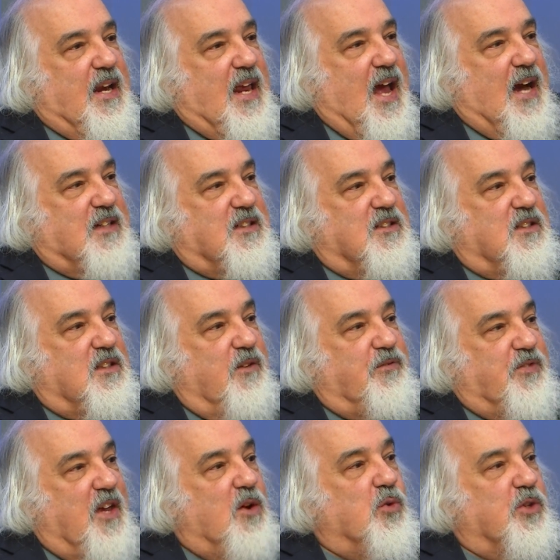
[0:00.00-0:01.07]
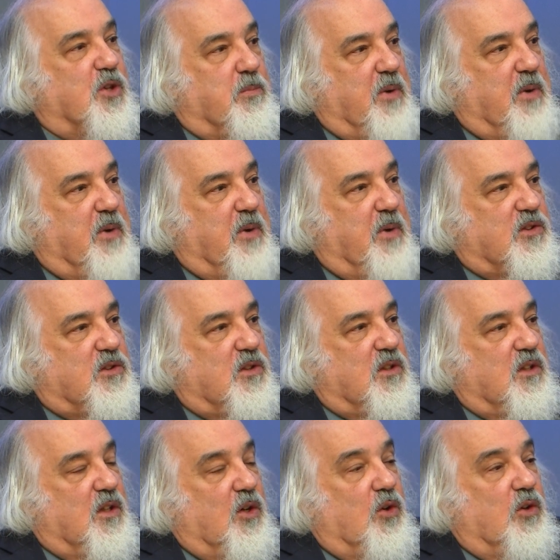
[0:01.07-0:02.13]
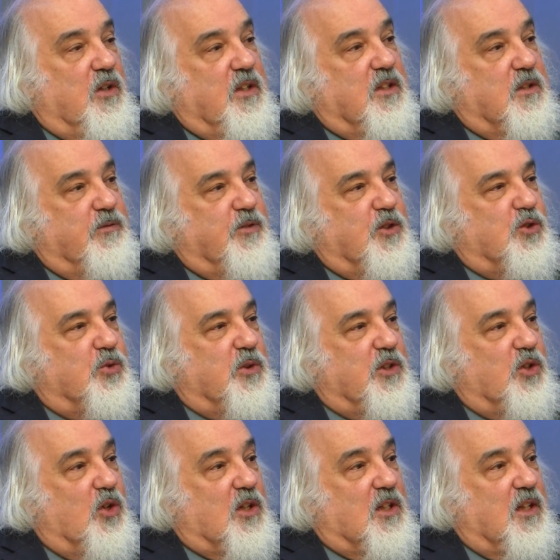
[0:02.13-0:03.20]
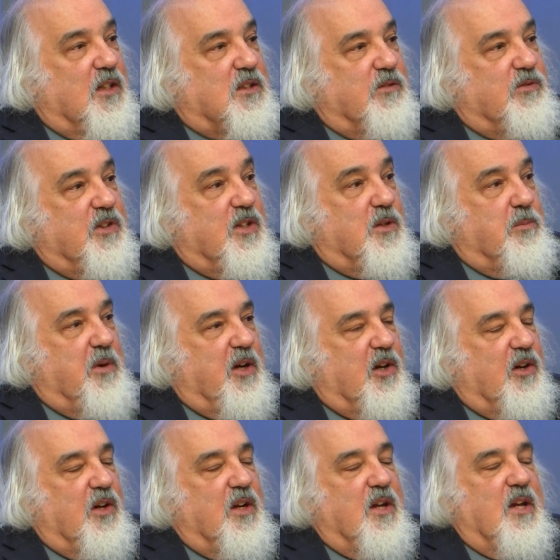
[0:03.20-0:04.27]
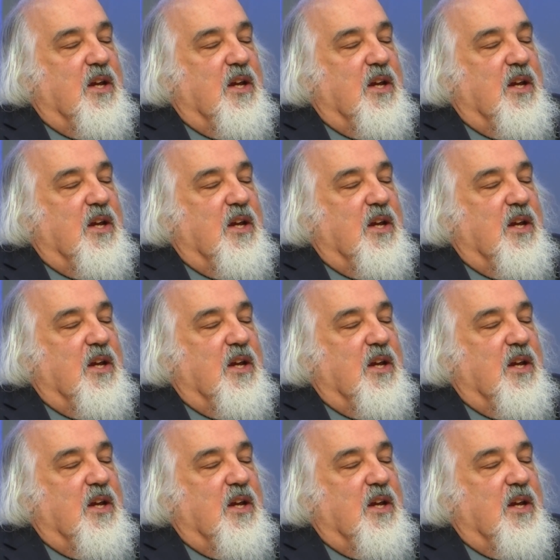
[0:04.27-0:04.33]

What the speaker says: and act as if they were the mayor, or individually or collectively the mayor.